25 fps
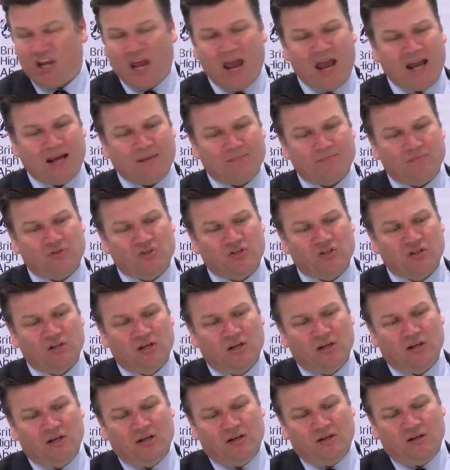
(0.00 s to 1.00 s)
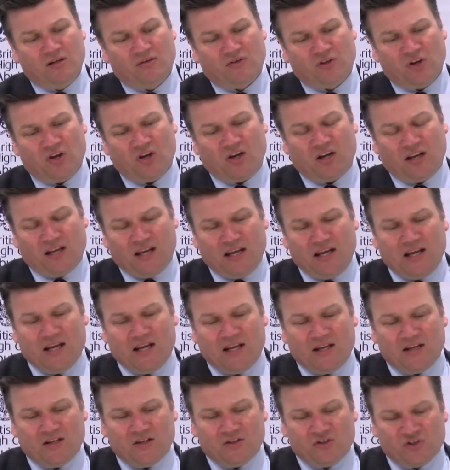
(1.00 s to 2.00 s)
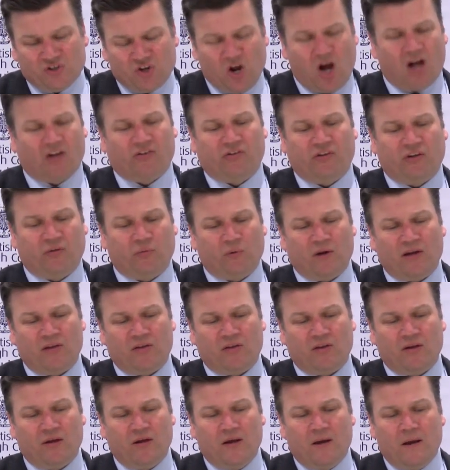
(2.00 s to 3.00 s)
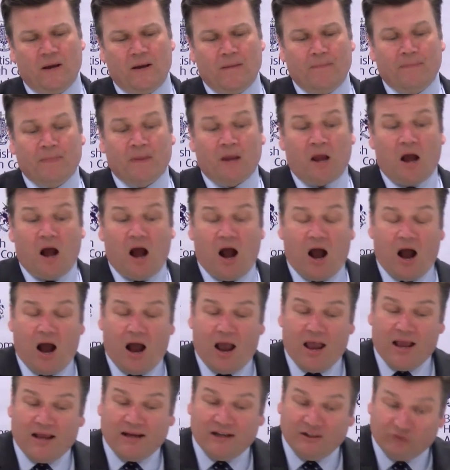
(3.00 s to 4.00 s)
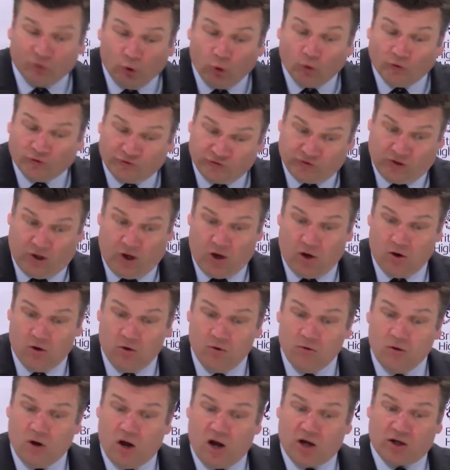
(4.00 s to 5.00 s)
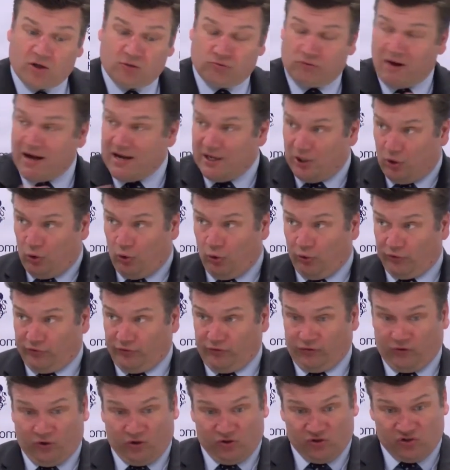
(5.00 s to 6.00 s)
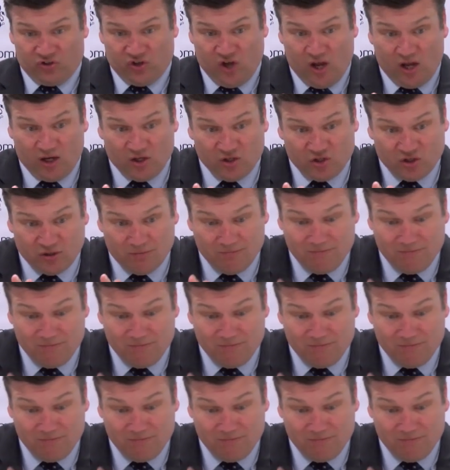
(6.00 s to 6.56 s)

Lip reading: aims that he started with. It is also a great cause of concern to